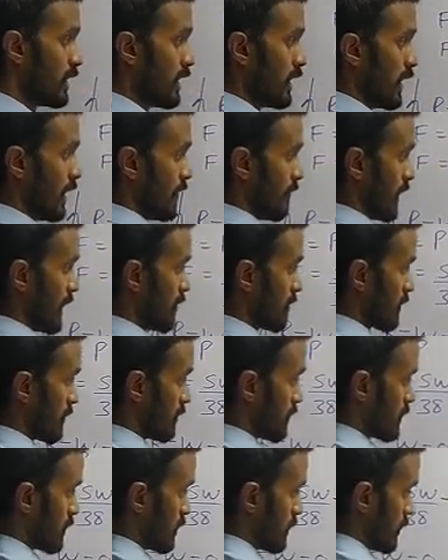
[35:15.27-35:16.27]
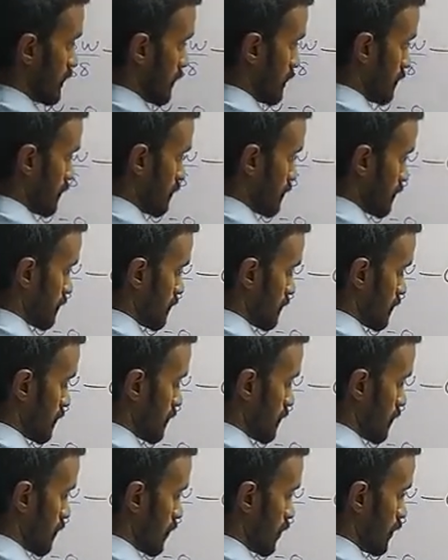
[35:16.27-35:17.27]
know they have given the
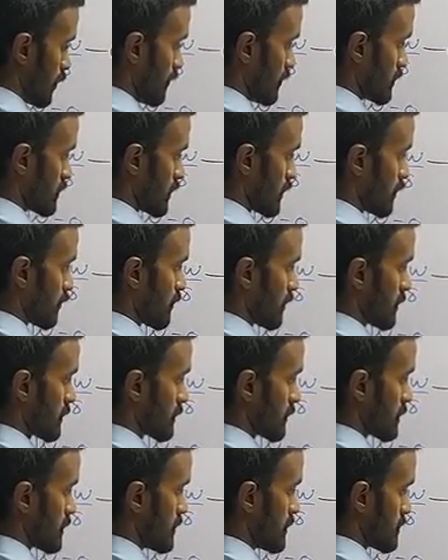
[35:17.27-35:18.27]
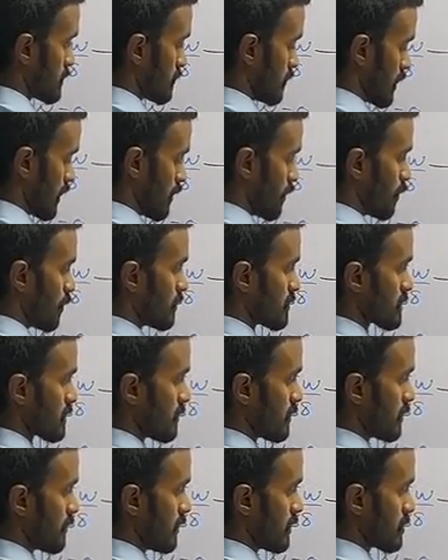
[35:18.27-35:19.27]
coefficient of friction is 1
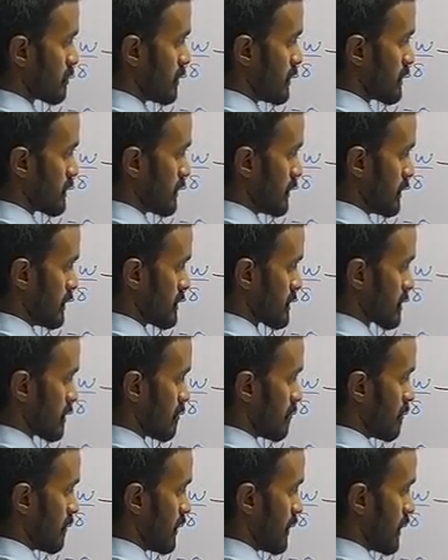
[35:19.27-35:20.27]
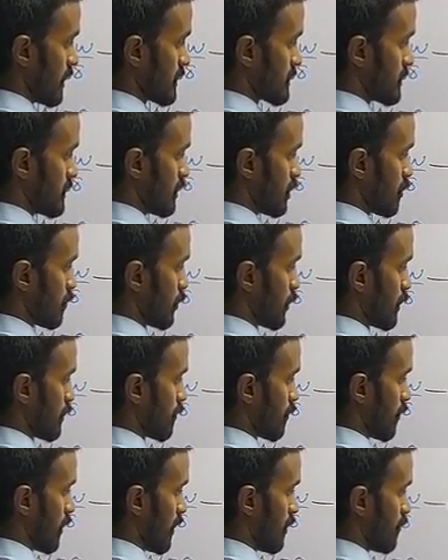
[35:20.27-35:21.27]
over 7, which means it is somewhere like
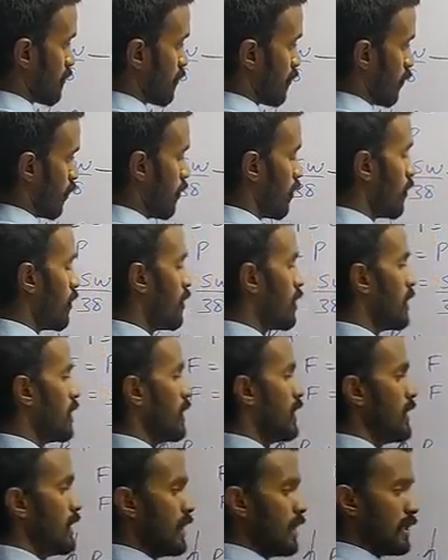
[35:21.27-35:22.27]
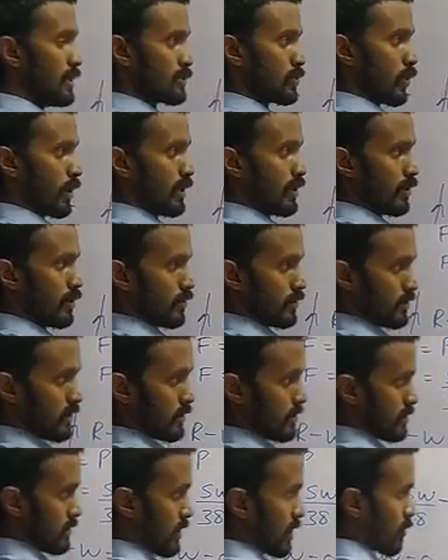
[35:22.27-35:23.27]
0.14. So I
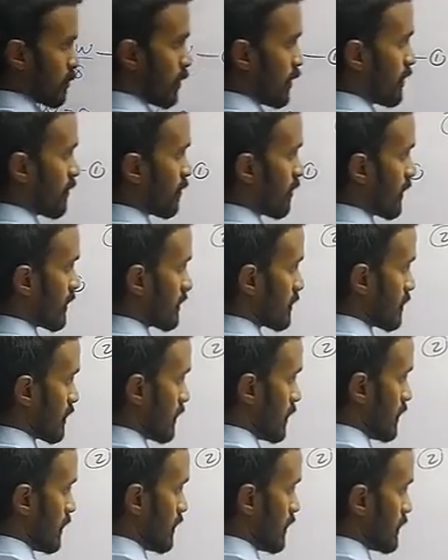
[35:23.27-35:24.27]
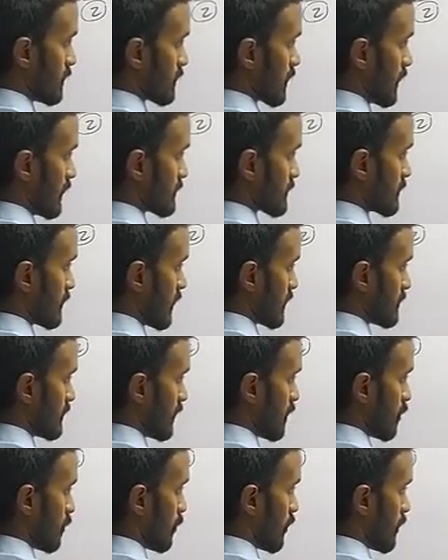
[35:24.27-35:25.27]
know this 0.13 is less than